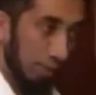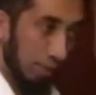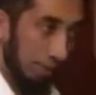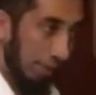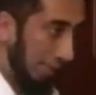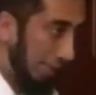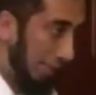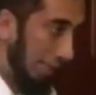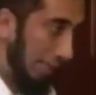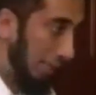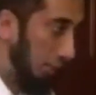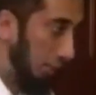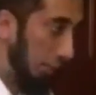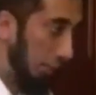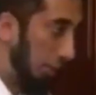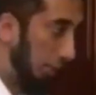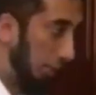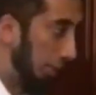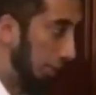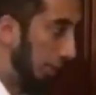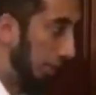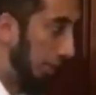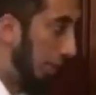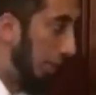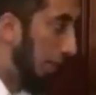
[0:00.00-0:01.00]
That's not the way to
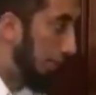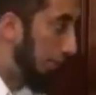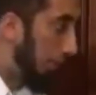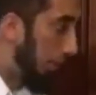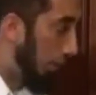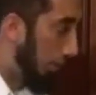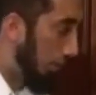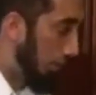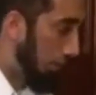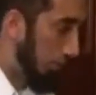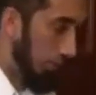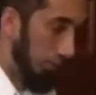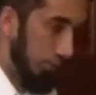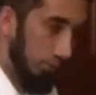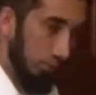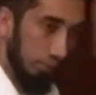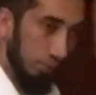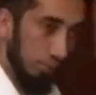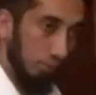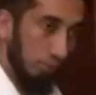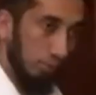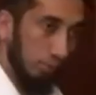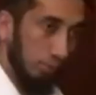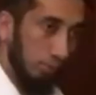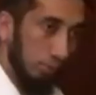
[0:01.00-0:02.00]
bring it up though.
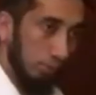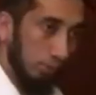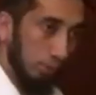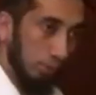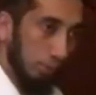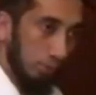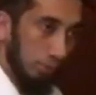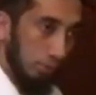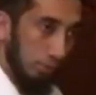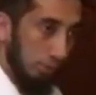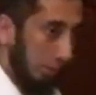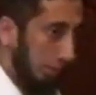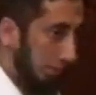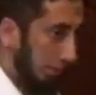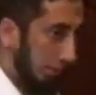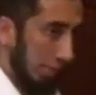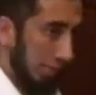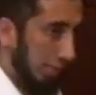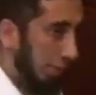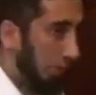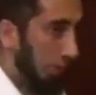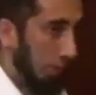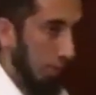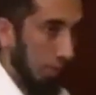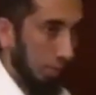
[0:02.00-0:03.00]
That's not
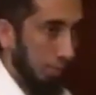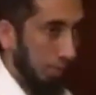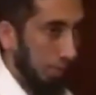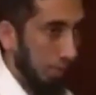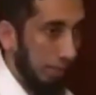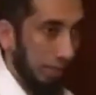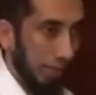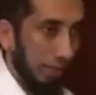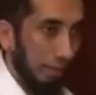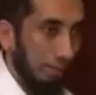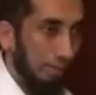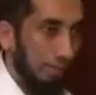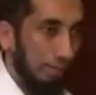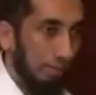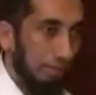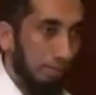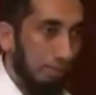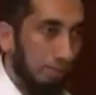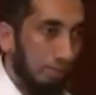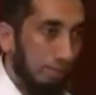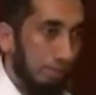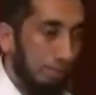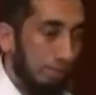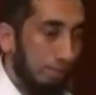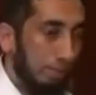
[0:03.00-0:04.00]
the way to bring it up.
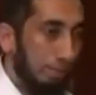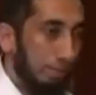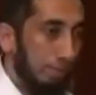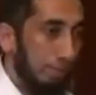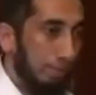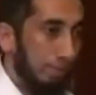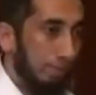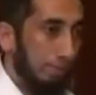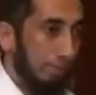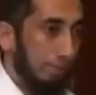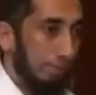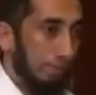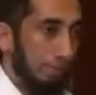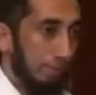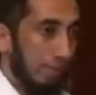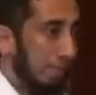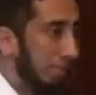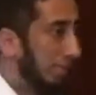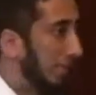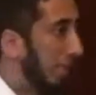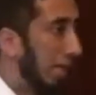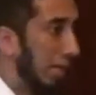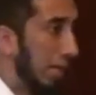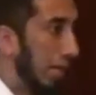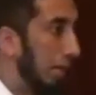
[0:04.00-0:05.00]
That's
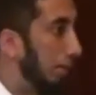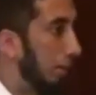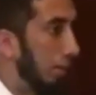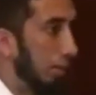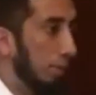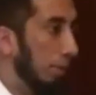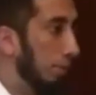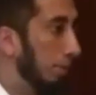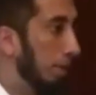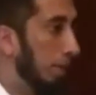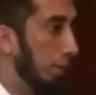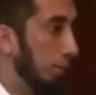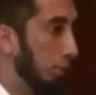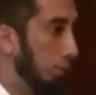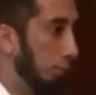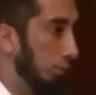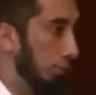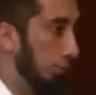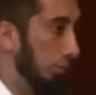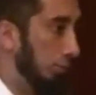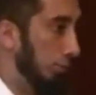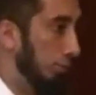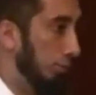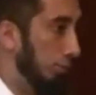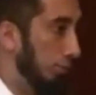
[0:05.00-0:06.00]
not amr bil ma'ruf.
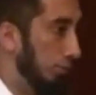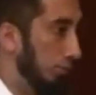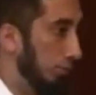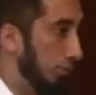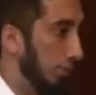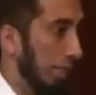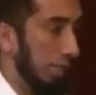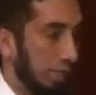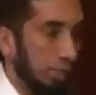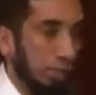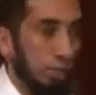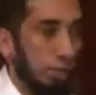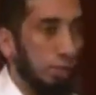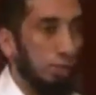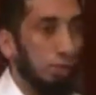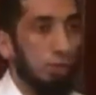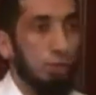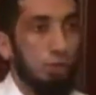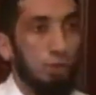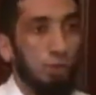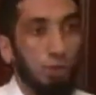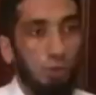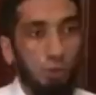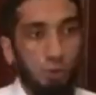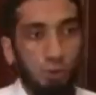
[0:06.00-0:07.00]
That's just
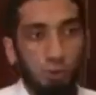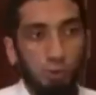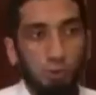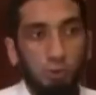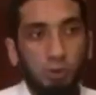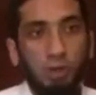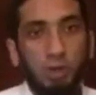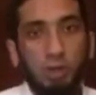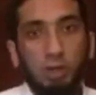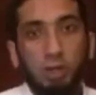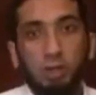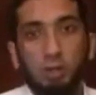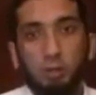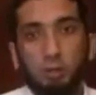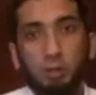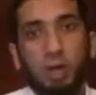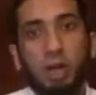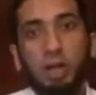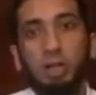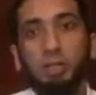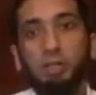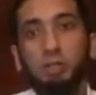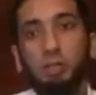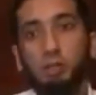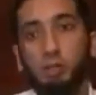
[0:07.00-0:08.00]
you
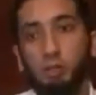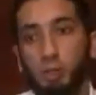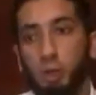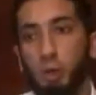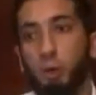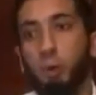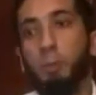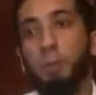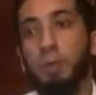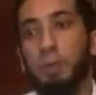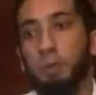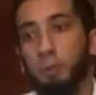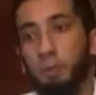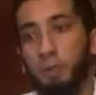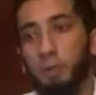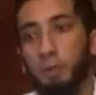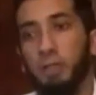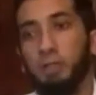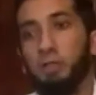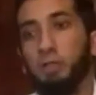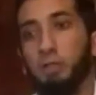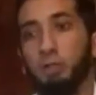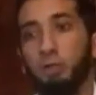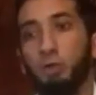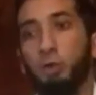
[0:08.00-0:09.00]
trying to show people
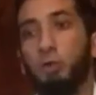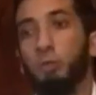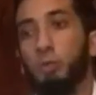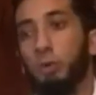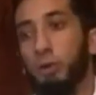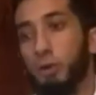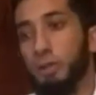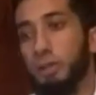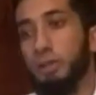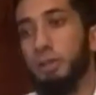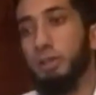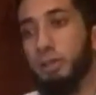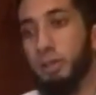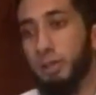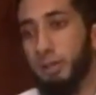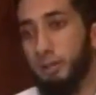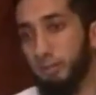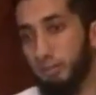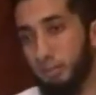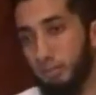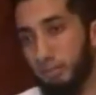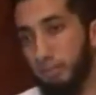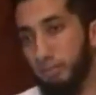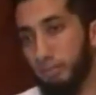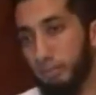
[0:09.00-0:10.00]
that you know more than
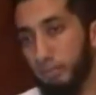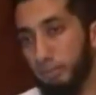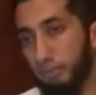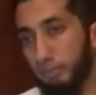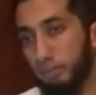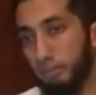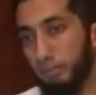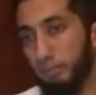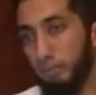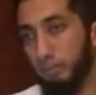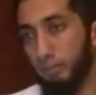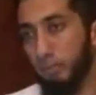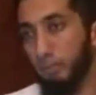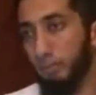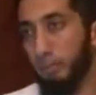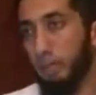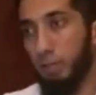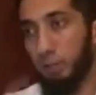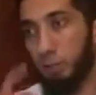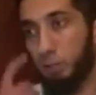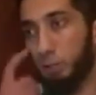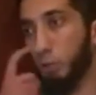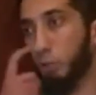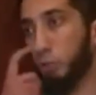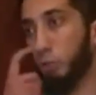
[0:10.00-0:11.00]
them.
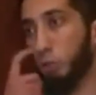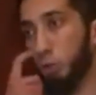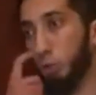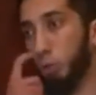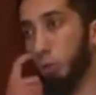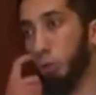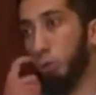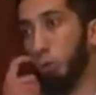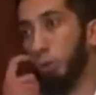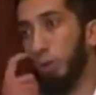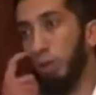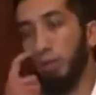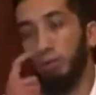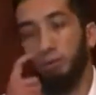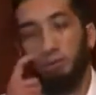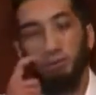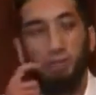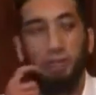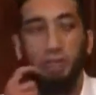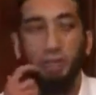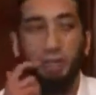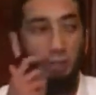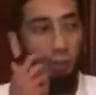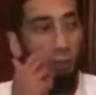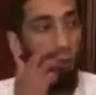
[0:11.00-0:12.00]
That's just you
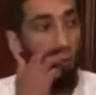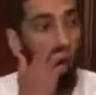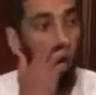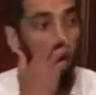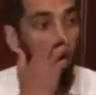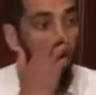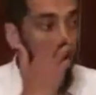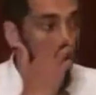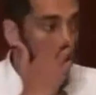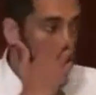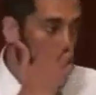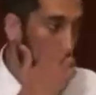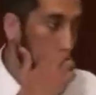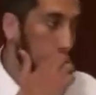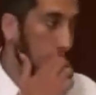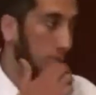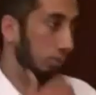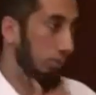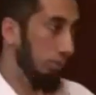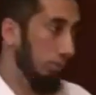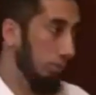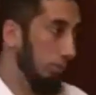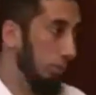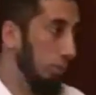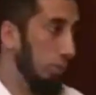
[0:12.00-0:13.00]
inflating your own ego.
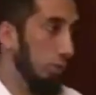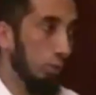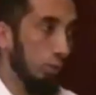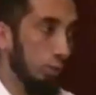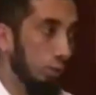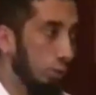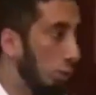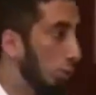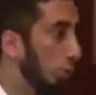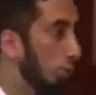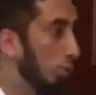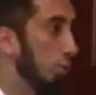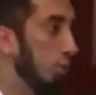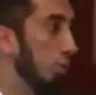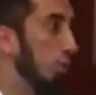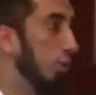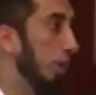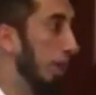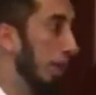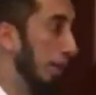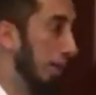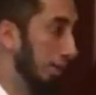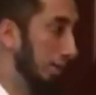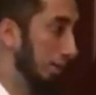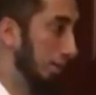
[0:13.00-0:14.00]
Don't do
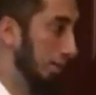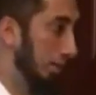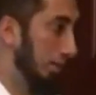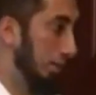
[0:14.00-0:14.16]
that.